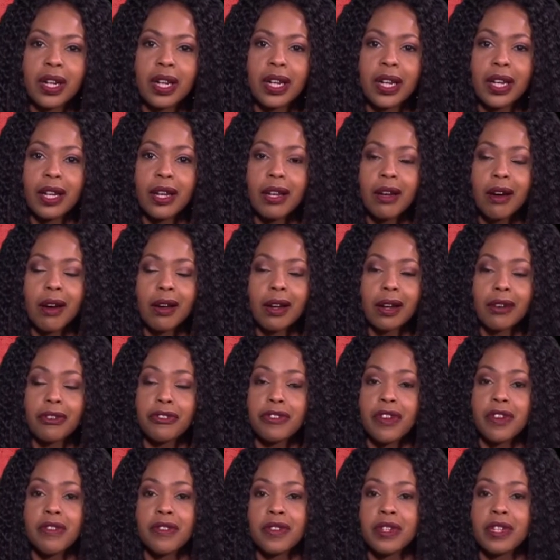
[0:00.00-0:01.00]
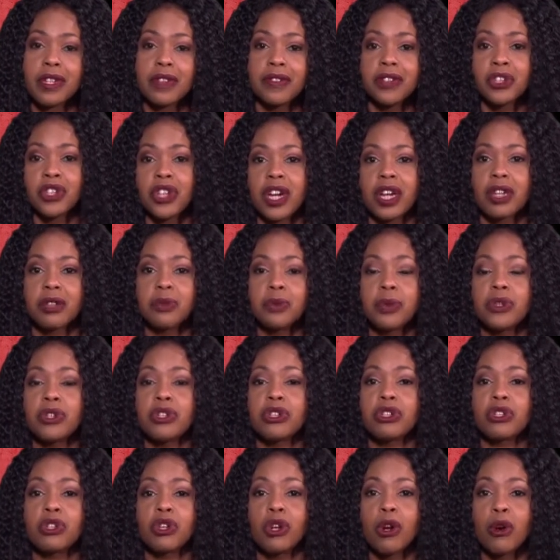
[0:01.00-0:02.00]
clearly on our favorite TV channel, which
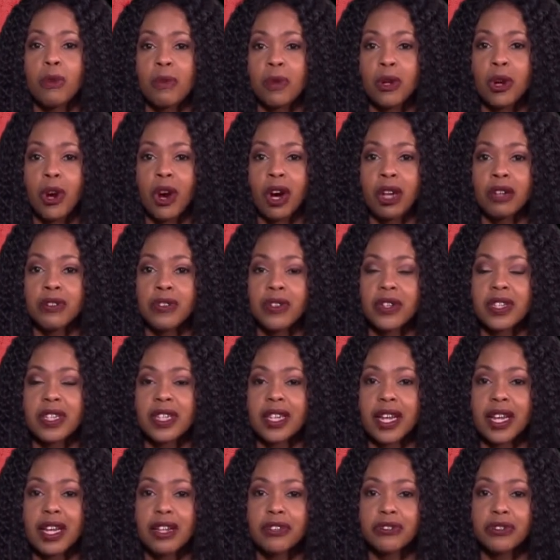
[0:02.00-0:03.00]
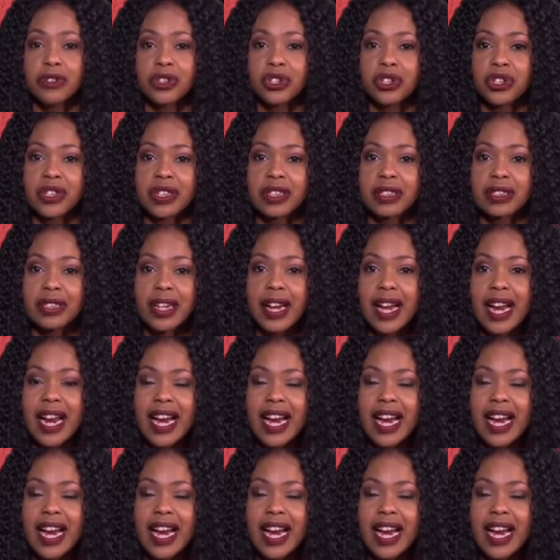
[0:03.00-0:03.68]
is Global Conference Television.